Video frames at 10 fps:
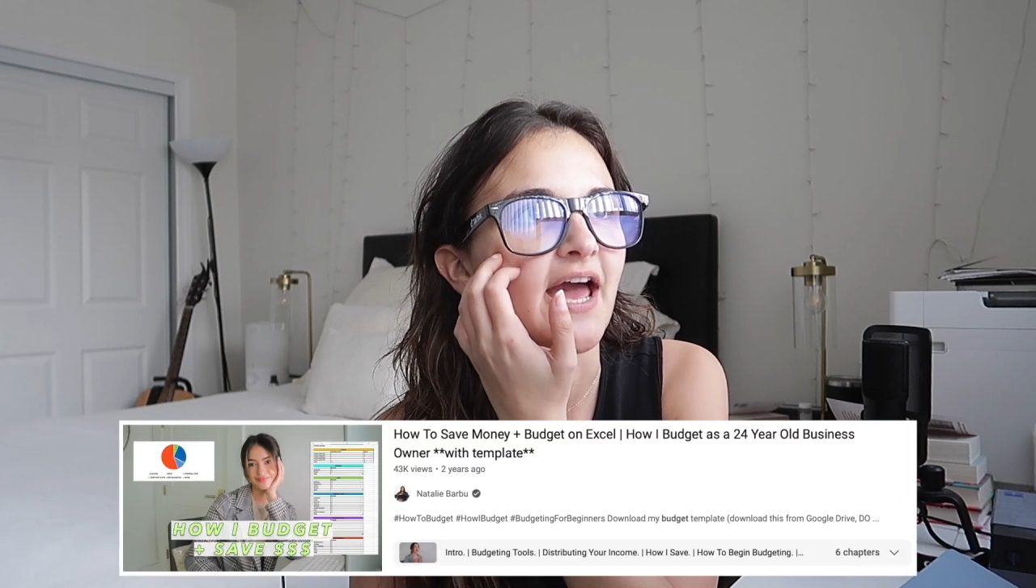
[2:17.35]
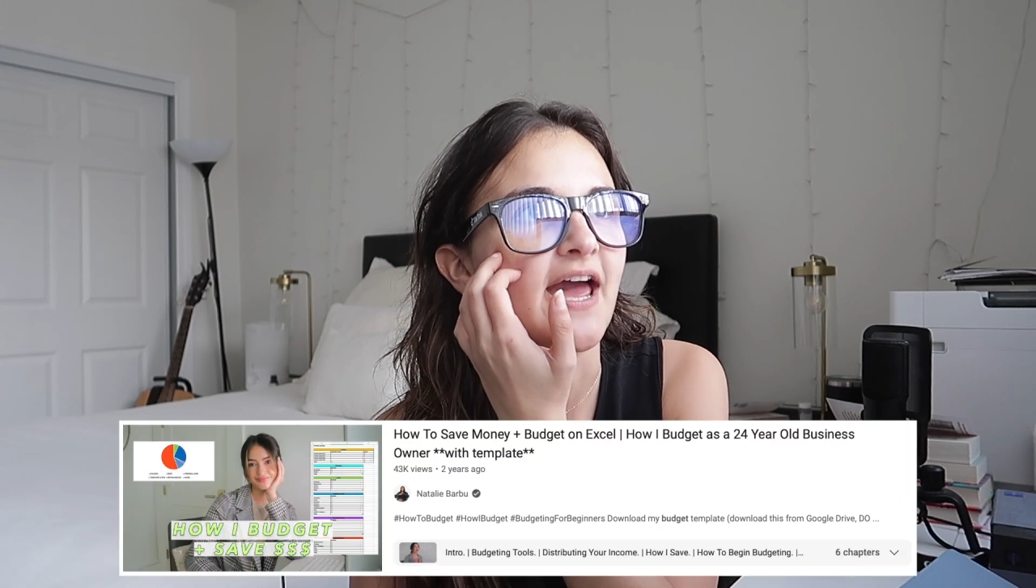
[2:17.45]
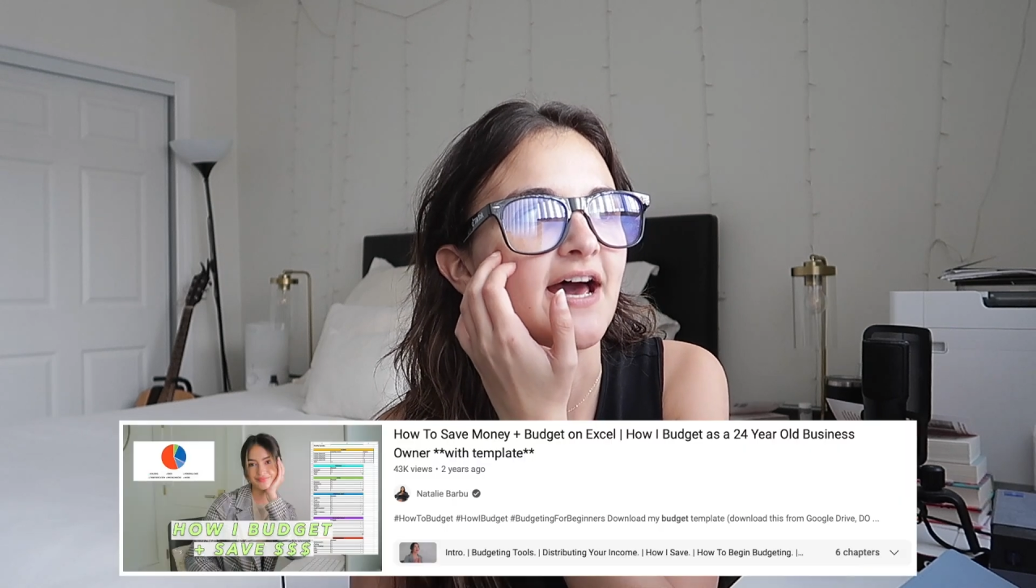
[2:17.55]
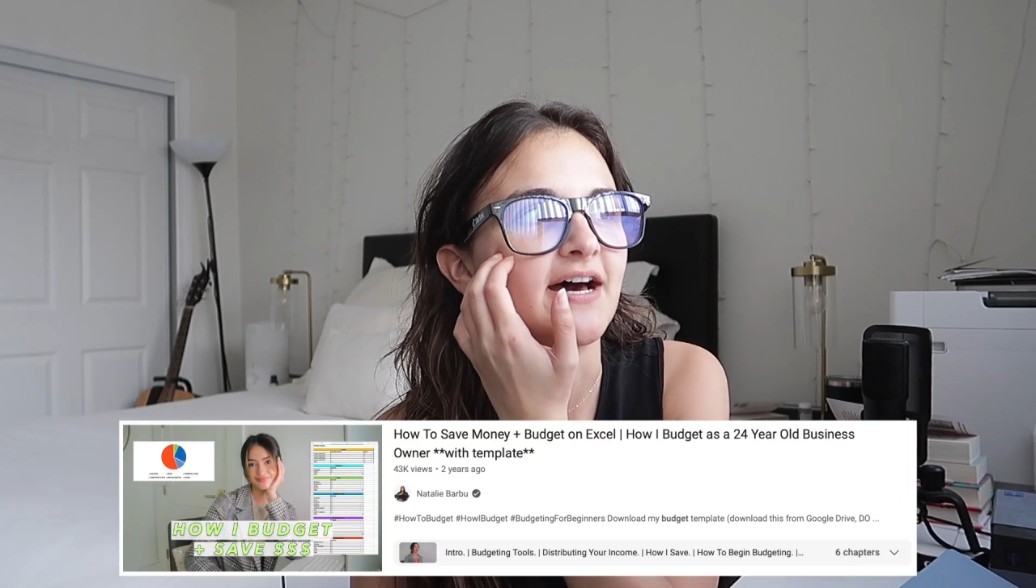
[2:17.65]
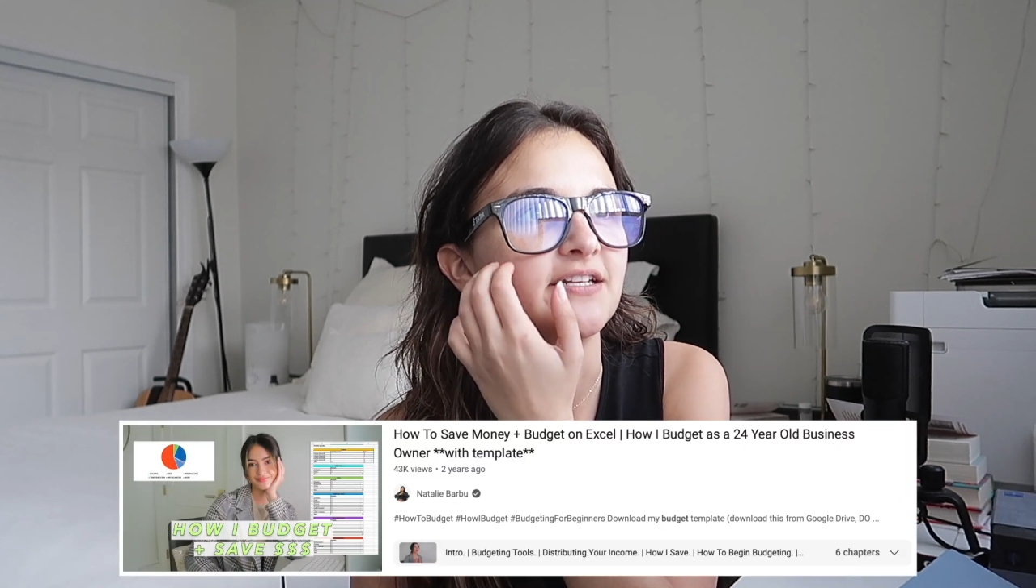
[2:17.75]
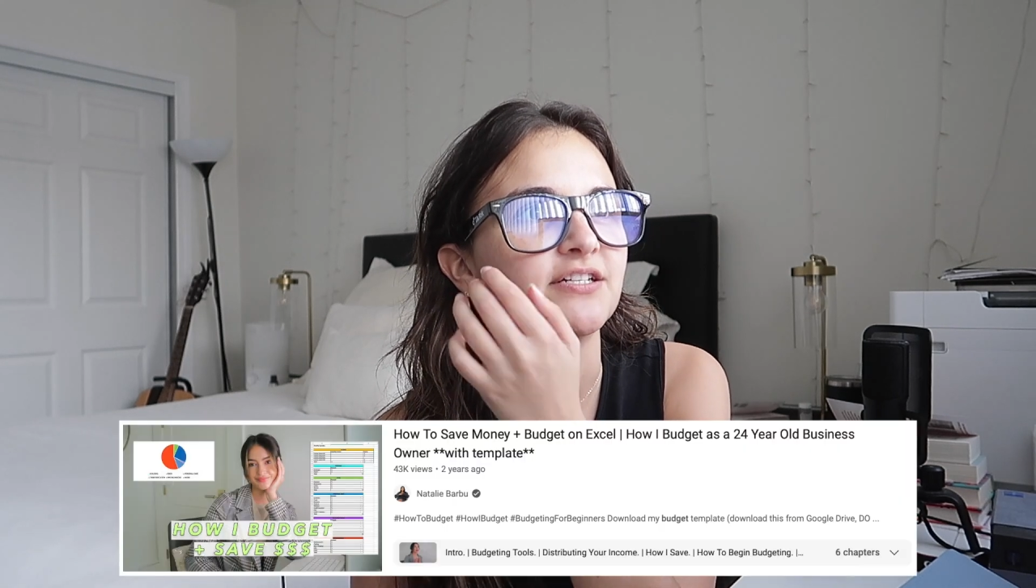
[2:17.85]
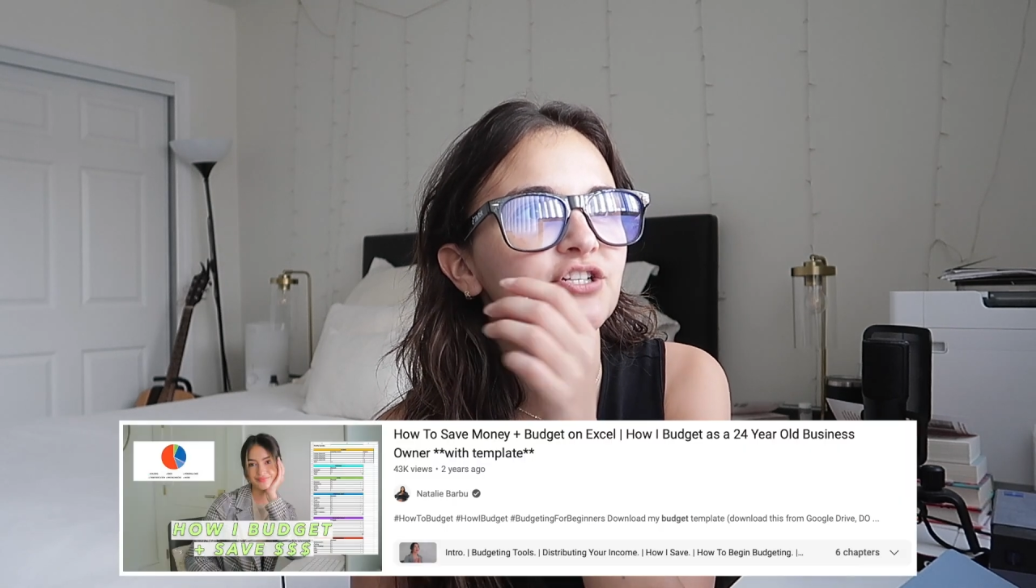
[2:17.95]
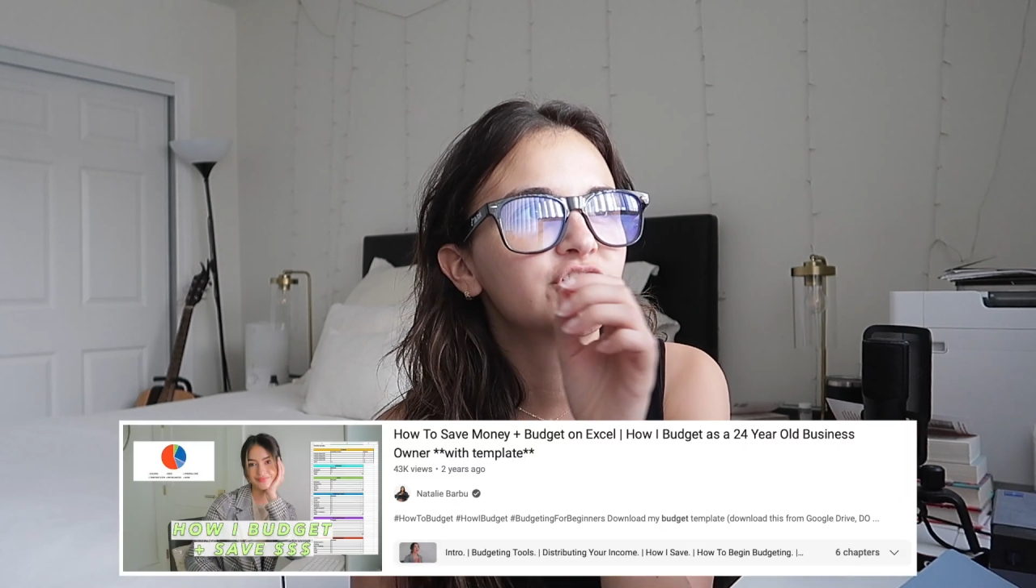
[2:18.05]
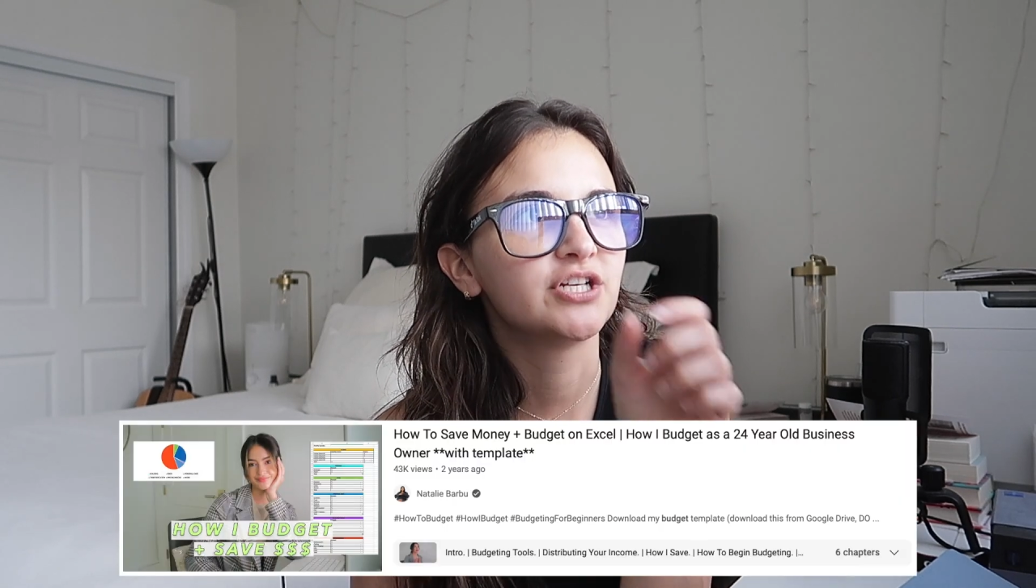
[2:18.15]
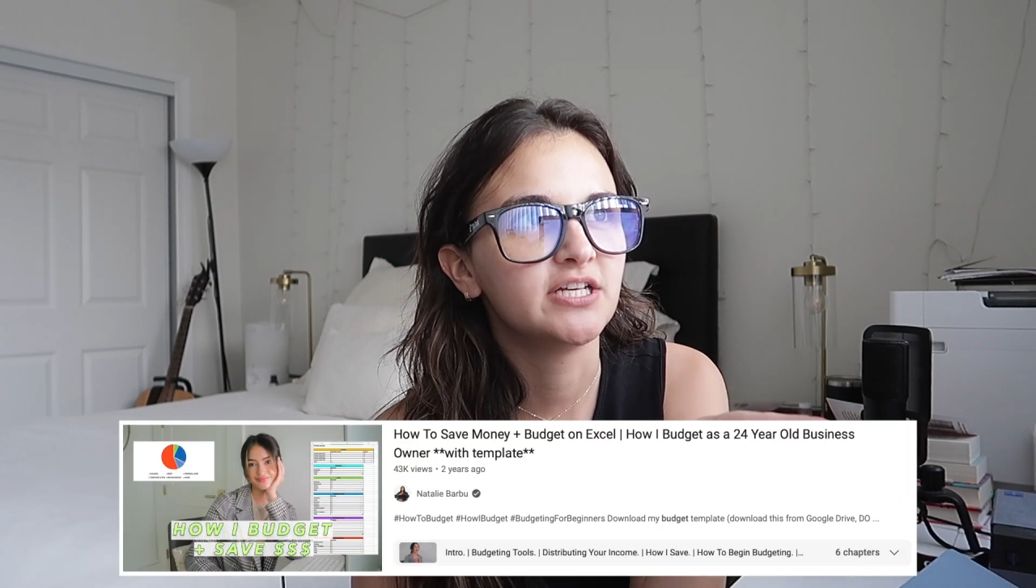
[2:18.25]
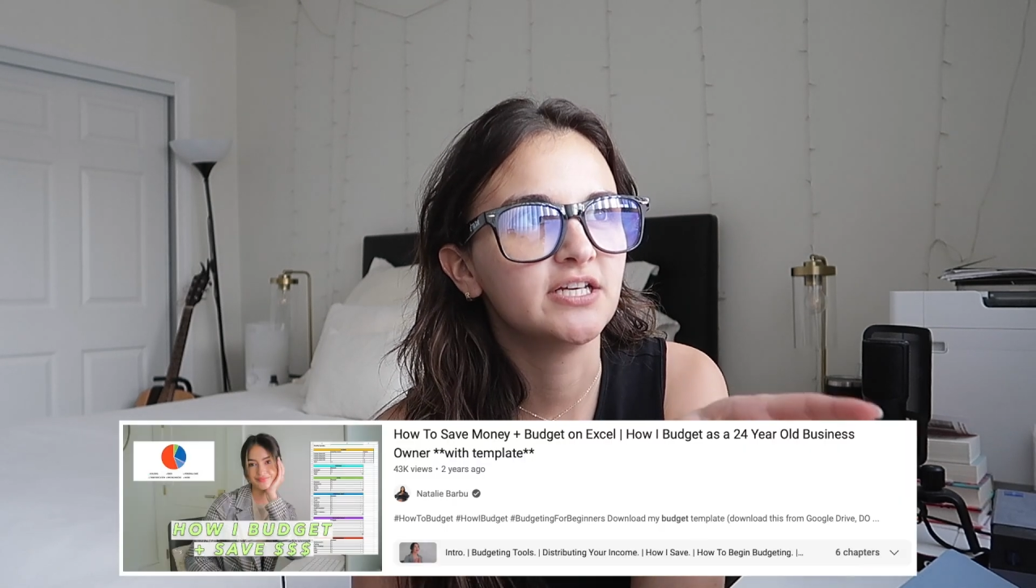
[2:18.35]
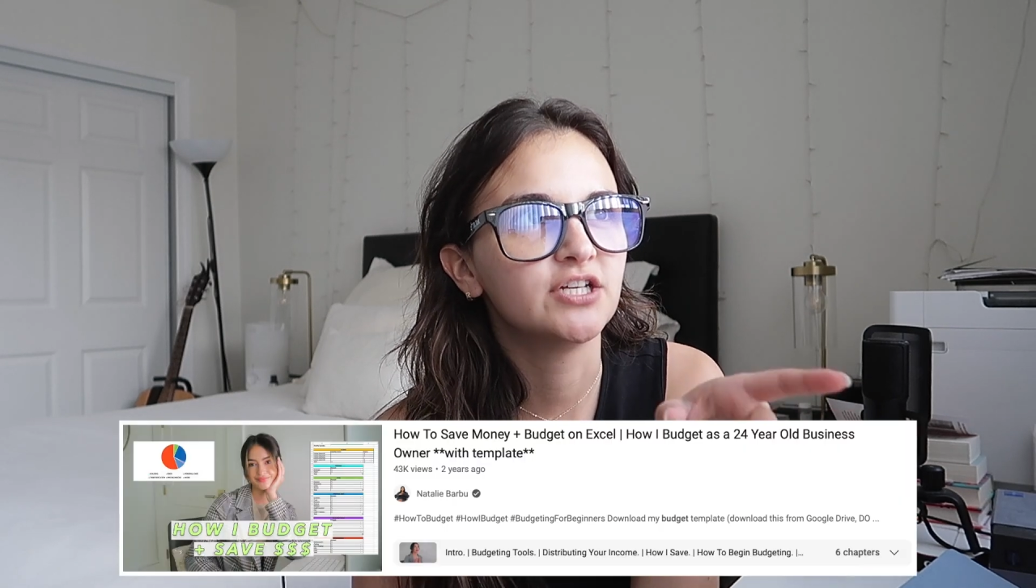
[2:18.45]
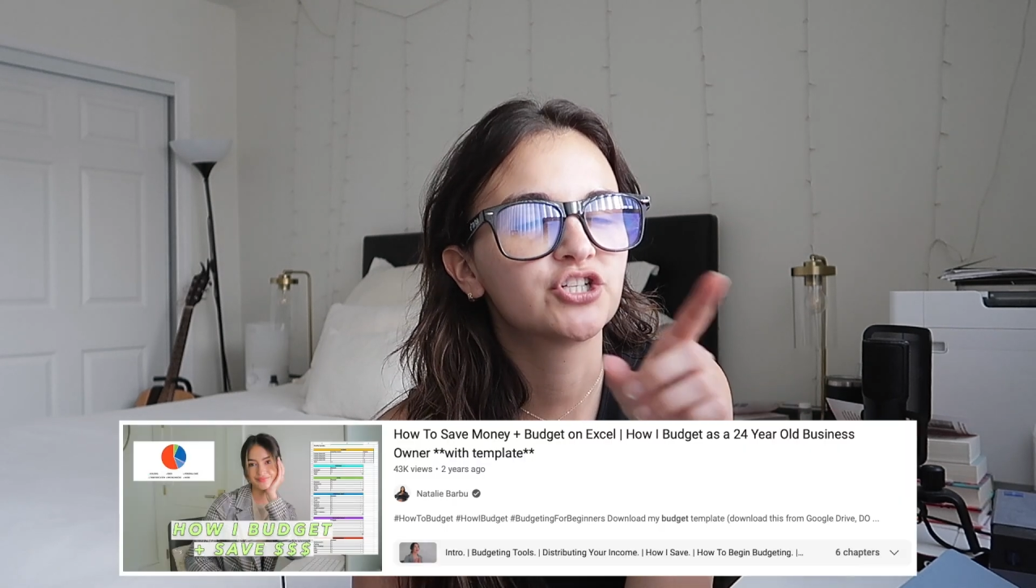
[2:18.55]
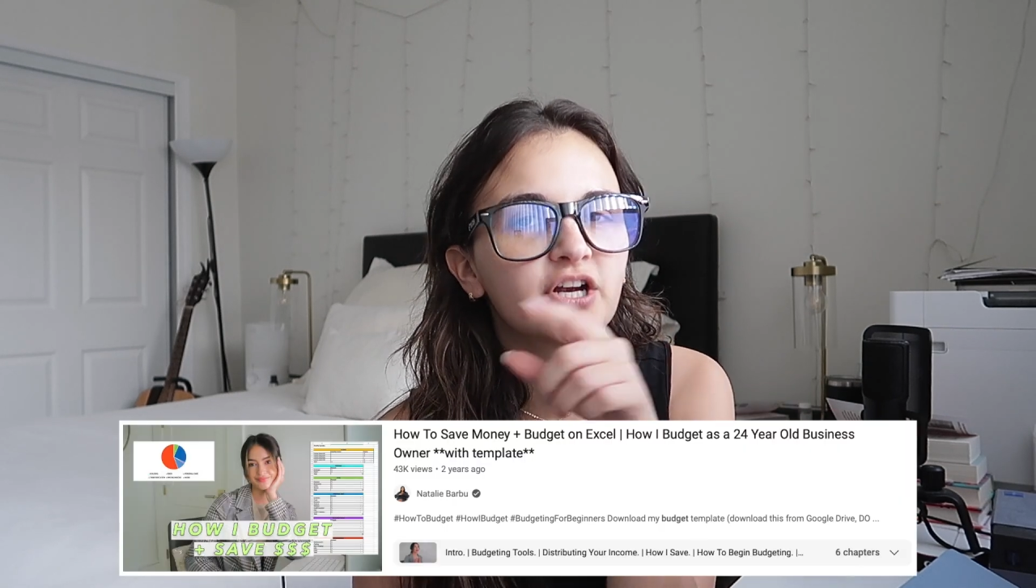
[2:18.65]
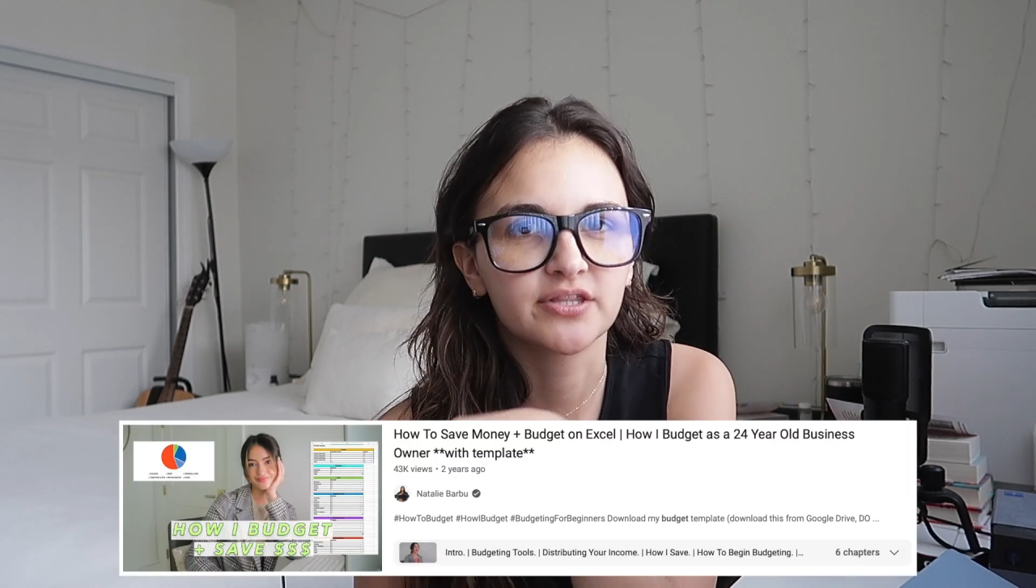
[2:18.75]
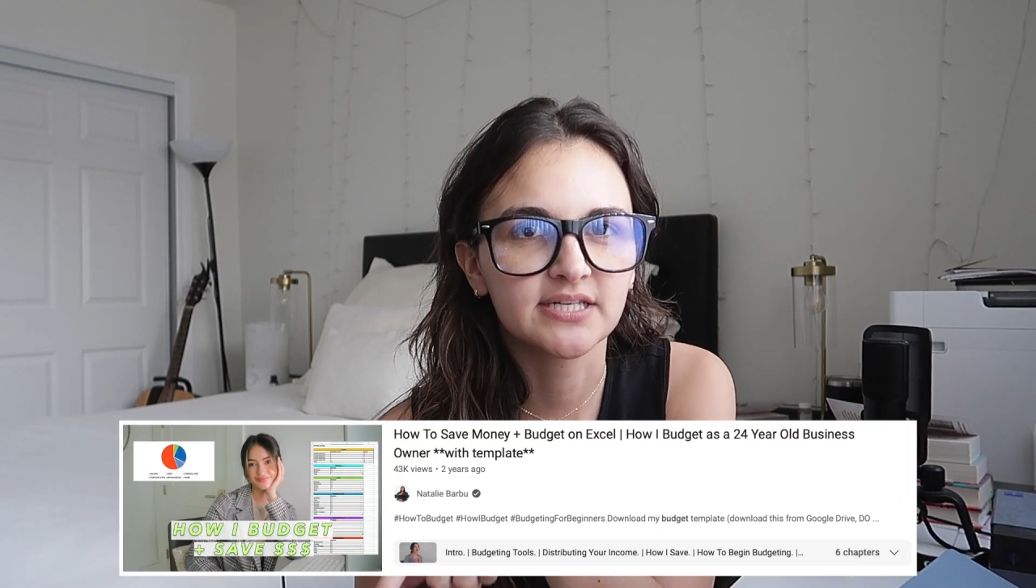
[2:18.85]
and she shared